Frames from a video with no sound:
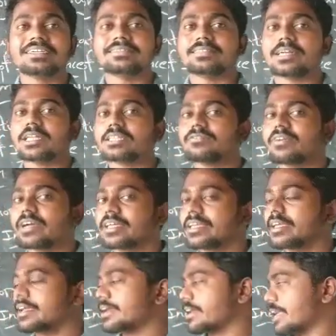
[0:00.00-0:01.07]
That is why
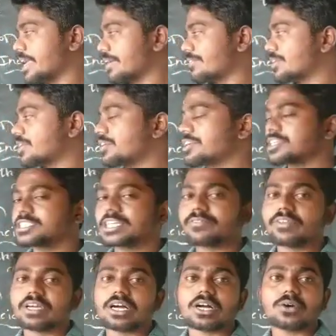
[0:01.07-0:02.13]
equatorial region
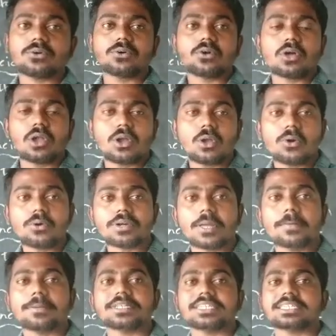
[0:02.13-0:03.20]
we have low
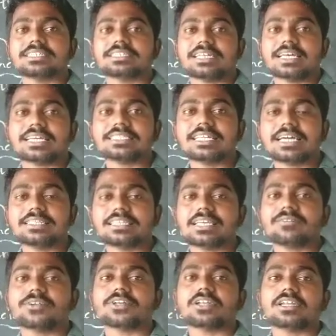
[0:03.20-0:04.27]
temperature rather than the
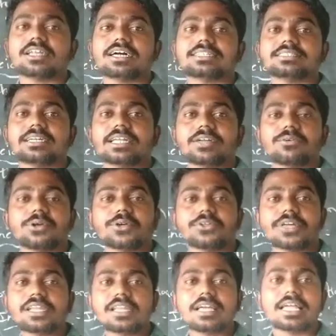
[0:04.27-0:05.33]
equatorial north and
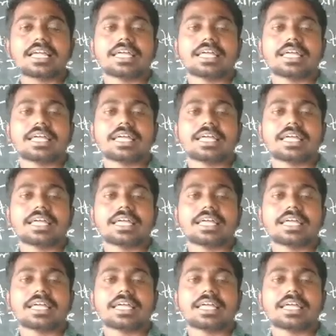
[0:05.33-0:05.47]
equatorial